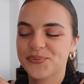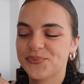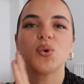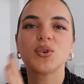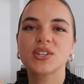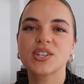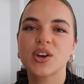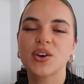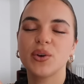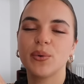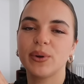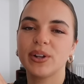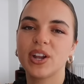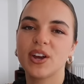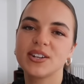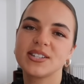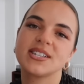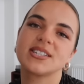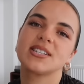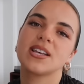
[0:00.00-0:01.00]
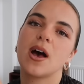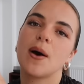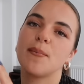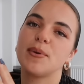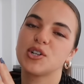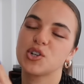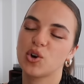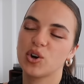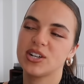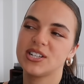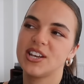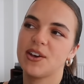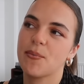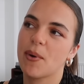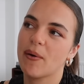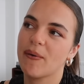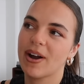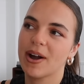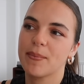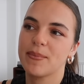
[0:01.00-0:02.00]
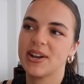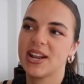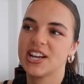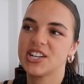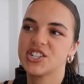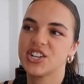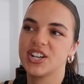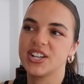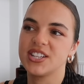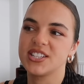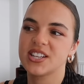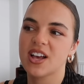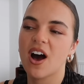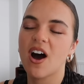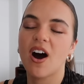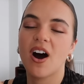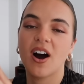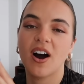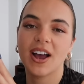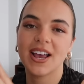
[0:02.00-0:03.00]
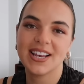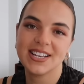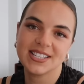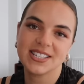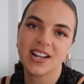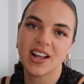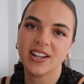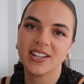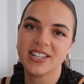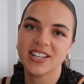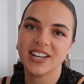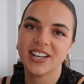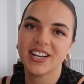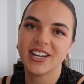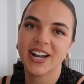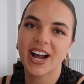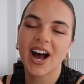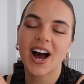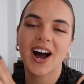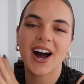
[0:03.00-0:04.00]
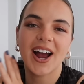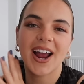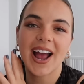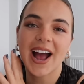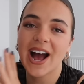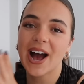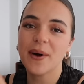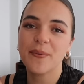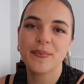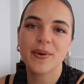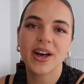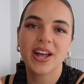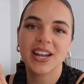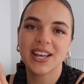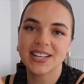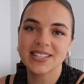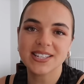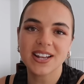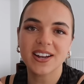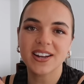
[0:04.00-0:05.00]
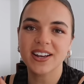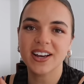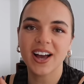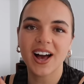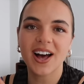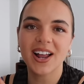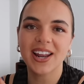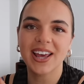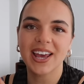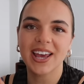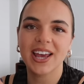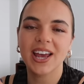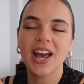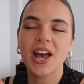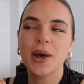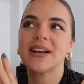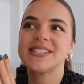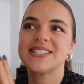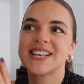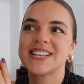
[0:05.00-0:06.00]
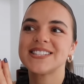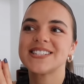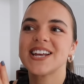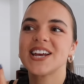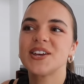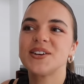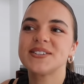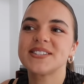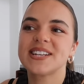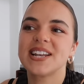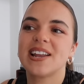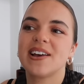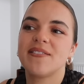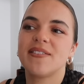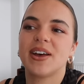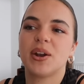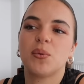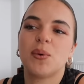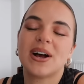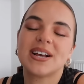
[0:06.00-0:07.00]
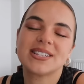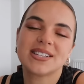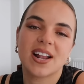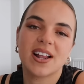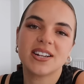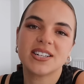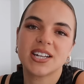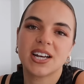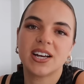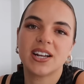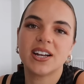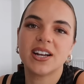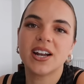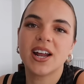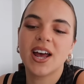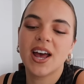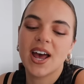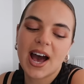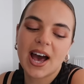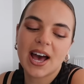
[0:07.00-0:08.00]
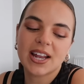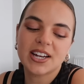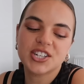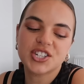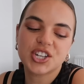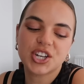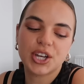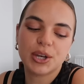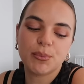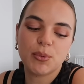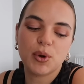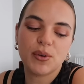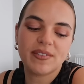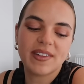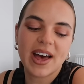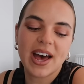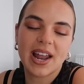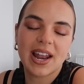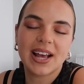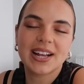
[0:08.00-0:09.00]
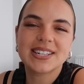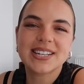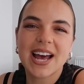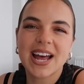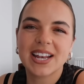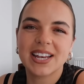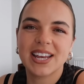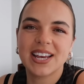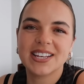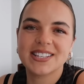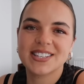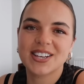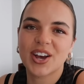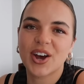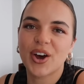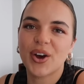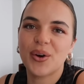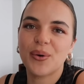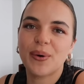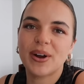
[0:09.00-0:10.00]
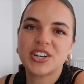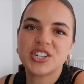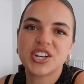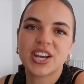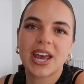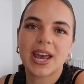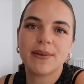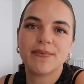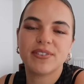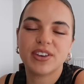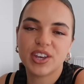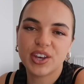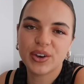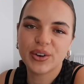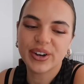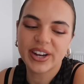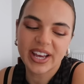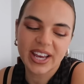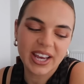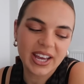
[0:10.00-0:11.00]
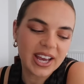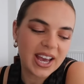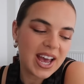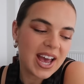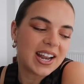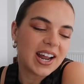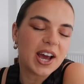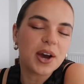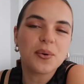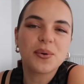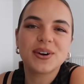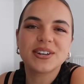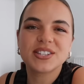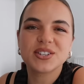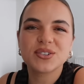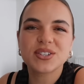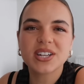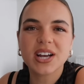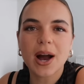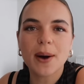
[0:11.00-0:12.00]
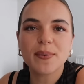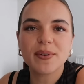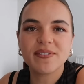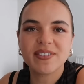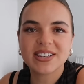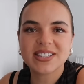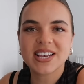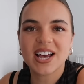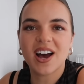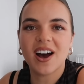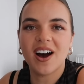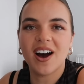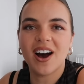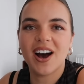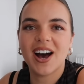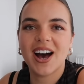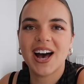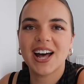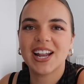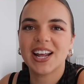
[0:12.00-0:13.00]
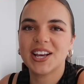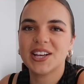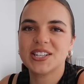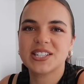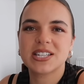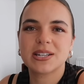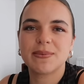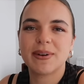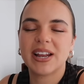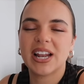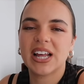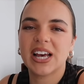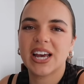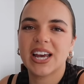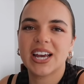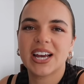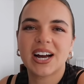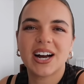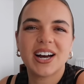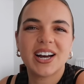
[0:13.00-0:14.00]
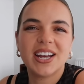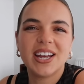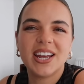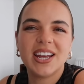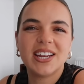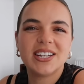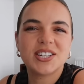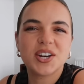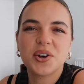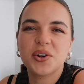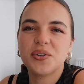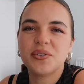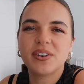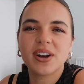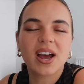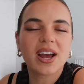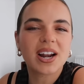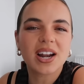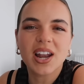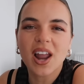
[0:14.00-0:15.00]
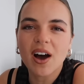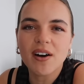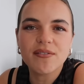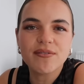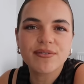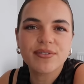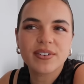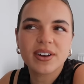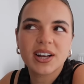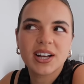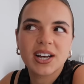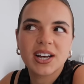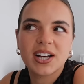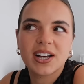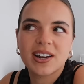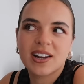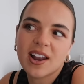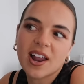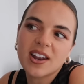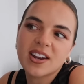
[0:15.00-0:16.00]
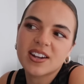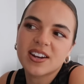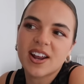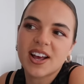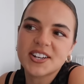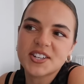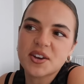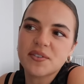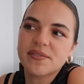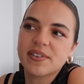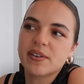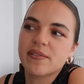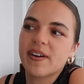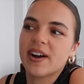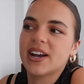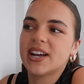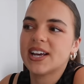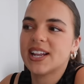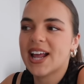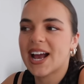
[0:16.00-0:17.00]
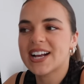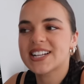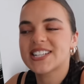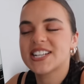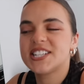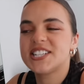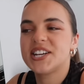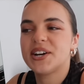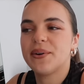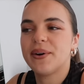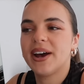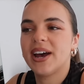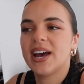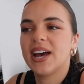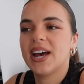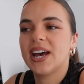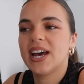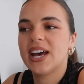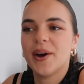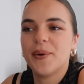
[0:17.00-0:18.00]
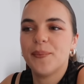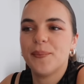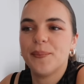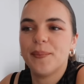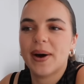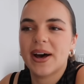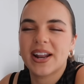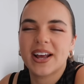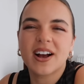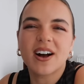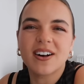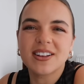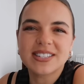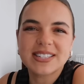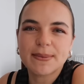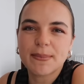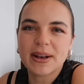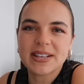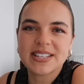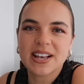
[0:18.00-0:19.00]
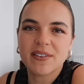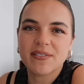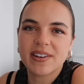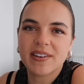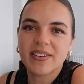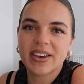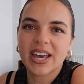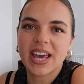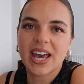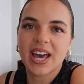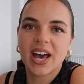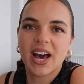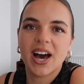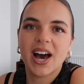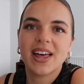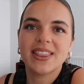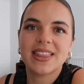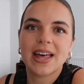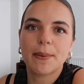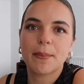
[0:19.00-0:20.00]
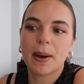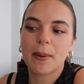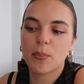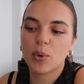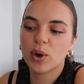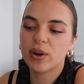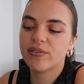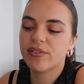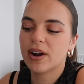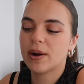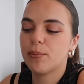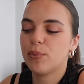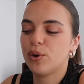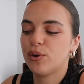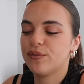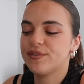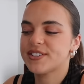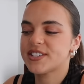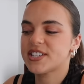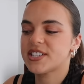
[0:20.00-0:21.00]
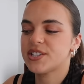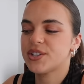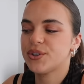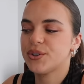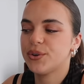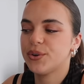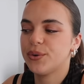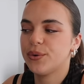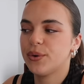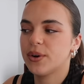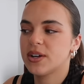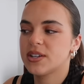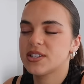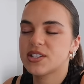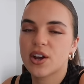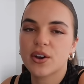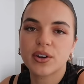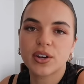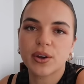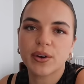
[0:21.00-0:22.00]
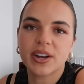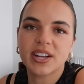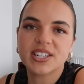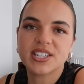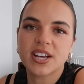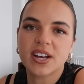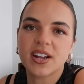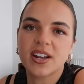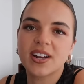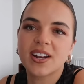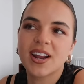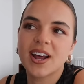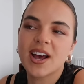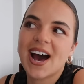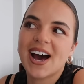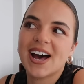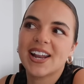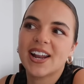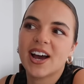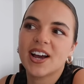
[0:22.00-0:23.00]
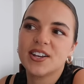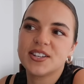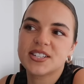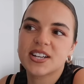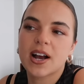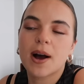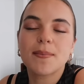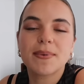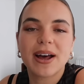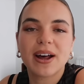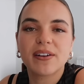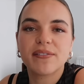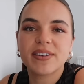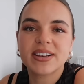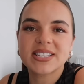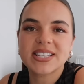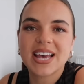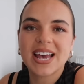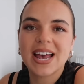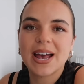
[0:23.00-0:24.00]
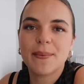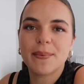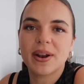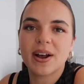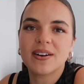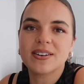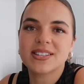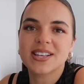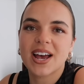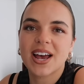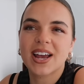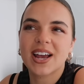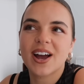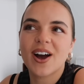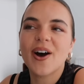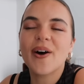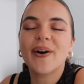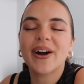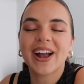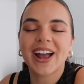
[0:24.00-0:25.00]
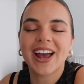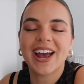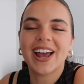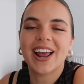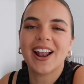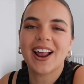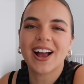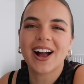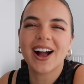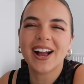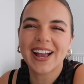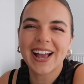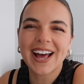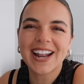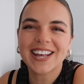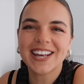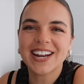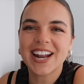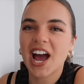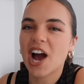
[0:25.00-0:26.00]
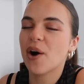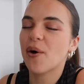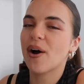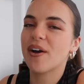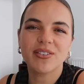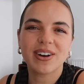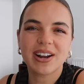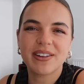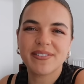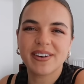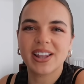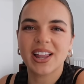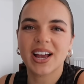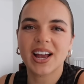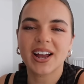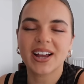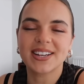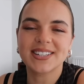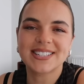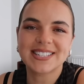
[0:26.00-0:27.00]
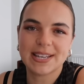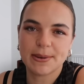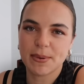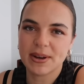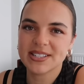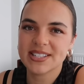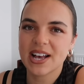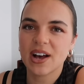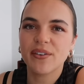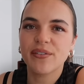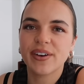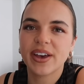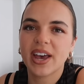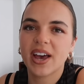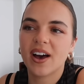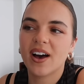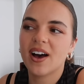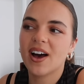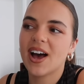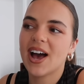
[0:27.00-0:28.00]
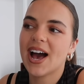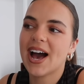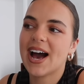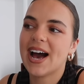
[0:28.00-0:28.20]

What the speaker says: Also, you will notice a majority of my recommendations are East London. I am an East London girlie. My sister used to live in West London and she moved there like 10 years ago when she came for uni. And I always used to come and visit her and I used to be like, I don't like love London. I don't feel very connected to it. And I can't see myself living here. And then my boyfriend moved to Stoke Newington and I used to come down and visit him and I was like, oh, okay. Like I get it now. I really feel like I can see myself here.